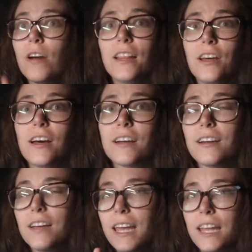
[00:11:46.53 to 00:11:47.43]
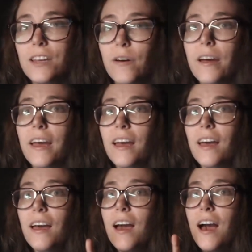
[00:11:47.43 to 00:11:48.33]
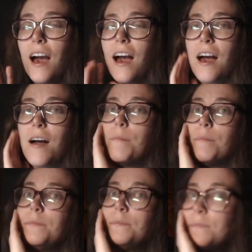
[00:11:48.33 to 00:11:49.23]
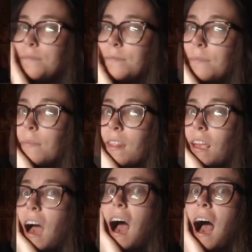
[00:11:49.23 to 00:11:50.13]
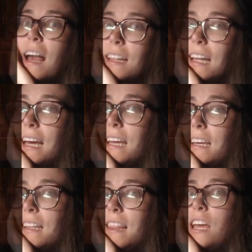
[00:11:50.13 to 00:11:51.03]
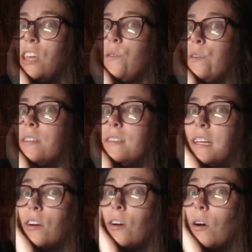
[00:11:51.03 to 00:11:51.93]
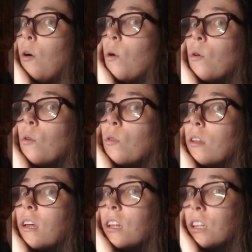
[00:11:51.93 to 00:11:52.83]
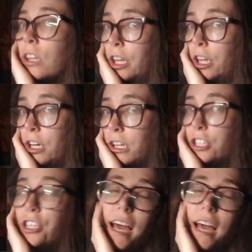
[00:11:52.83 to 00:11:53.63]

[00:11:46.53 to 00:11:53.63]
Great look. Into it. I like that you can see her whole look.